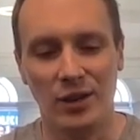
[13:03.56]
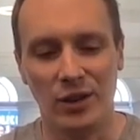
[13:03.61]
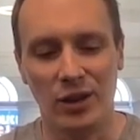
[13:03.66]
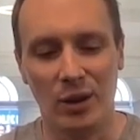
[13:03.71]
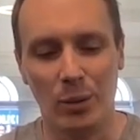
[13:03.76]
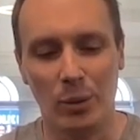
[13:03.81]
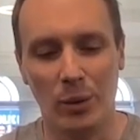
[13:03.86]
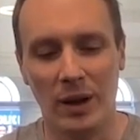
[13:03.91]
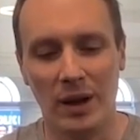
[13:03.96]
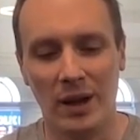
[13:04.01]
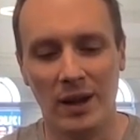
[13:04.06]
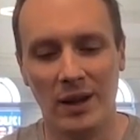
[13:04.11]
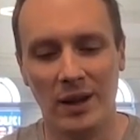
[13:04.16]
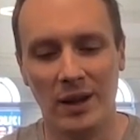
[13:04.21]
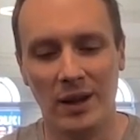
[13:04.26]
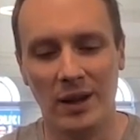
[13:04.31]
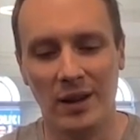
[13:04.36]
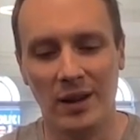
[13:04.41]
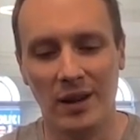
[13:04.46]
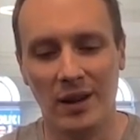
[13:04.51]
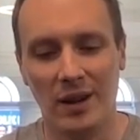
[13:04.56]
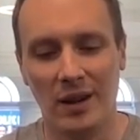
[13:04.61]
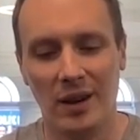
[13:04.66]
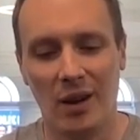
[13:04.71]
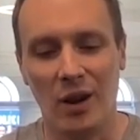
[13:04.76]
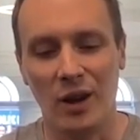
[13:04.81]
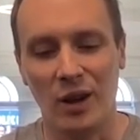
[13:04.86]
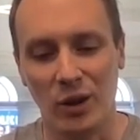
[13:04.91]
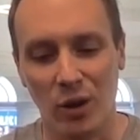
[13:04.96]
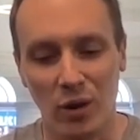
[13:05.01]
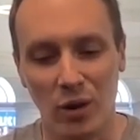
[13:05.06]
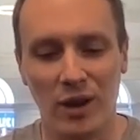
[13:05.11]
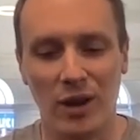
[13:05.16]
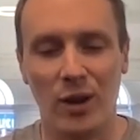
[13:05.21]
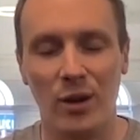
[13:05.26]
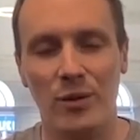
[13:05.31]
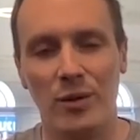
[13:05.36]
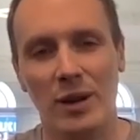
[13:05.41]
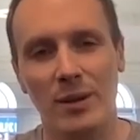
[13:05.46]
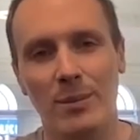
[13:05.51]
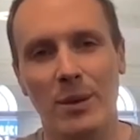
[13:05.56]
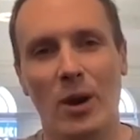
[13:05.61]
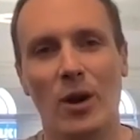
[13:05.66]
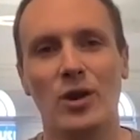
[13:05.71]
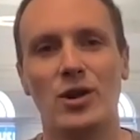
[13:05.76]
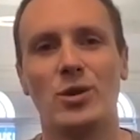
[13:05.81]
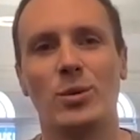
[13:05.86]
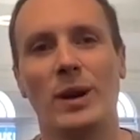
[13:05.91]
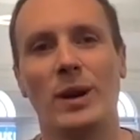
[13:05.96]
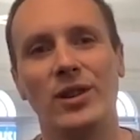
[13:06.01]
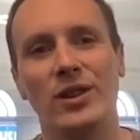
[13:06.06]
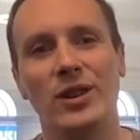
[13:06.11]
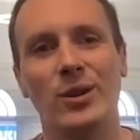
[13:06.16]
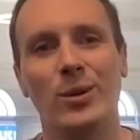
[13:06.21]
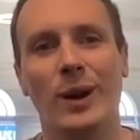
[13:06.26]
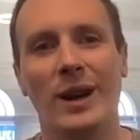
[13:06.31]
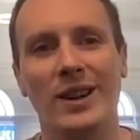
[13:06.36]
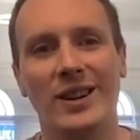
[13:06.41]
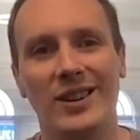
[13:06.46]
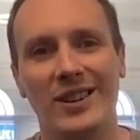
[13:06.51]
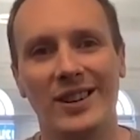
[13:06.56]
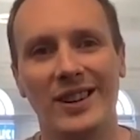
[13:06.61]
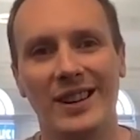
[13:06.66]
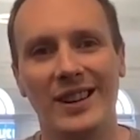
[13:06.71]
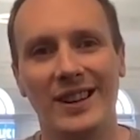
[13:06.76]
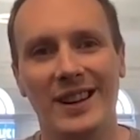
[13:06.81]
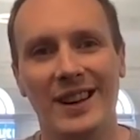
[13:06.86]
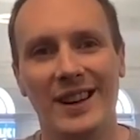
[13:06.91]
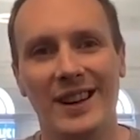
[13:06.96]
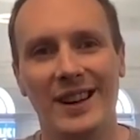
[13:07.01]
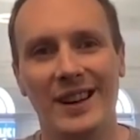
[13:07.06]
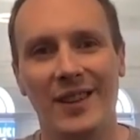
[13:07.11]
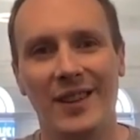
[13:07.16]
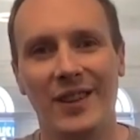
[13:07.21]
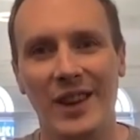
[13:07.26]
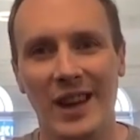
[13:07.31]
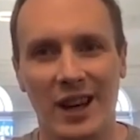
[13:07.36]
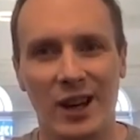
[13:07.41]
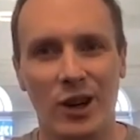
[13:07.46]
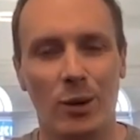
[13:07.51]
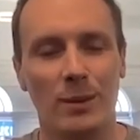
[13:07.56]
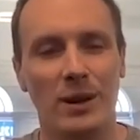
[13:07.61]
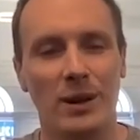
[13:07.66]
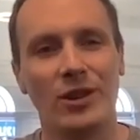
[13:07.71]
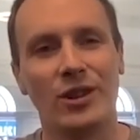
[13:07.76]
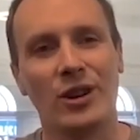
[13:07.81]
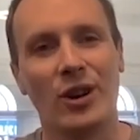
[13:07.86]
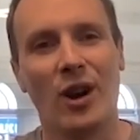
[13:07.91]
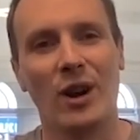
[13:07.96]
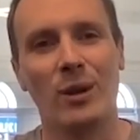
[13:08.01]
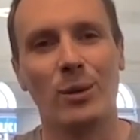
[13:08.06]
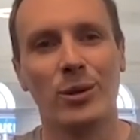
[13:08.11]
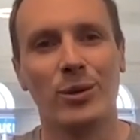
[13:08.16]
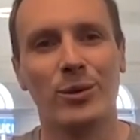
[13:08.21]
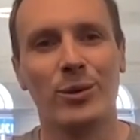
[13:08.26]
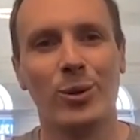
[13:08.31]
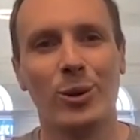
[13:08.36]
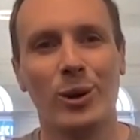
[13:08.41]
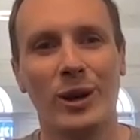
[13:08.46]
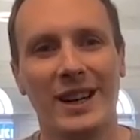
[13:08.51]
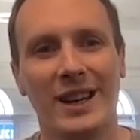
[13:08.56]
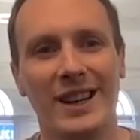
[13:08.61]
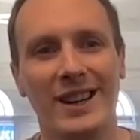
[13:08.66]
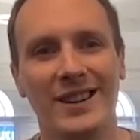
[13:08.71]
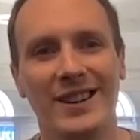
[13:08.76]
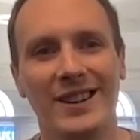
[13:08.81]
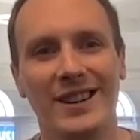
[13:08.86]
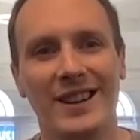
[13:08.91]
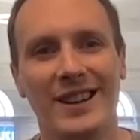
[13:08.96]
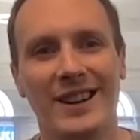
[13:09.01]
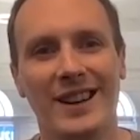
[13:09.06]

is that when I got COVID in March 2020, the economic sky was falling in.